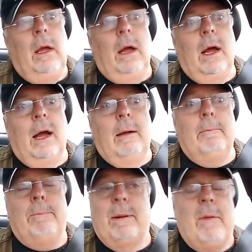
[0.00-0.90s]

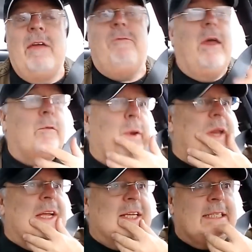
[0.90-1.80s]
but my
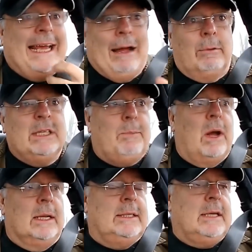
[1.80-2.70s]
favorite is
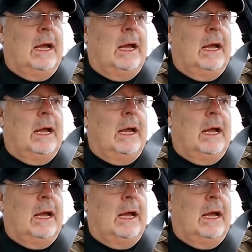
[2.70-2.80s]
GetResponse.